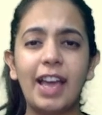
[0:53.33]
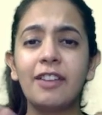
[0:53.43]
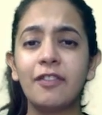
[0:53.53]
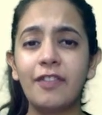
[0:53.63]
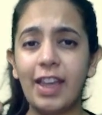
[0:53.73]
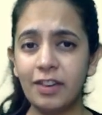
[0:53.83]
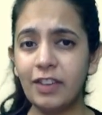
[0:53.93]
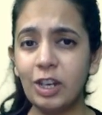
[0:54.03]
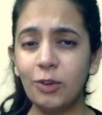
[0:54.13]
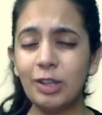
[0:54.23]
And when
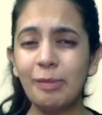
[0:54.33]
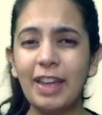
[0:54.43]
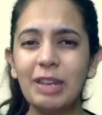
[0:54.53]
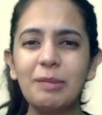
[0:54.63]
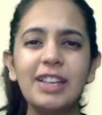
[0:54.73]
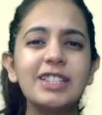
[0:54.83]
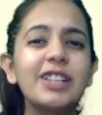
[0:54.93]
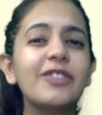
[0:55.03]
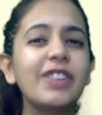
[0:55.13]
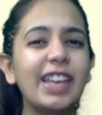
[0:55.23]
we know the
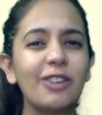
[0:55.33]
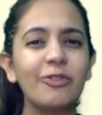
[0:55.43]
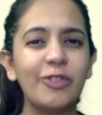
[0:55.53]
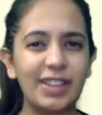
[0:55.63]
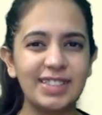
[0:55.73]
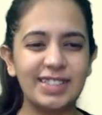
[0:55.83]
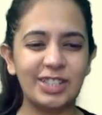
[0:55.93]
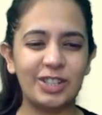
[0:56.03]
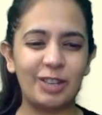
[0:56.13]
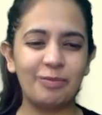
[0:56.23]
perimeter, we can fence the
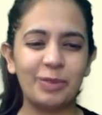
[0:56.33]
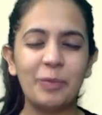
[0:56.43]
shape.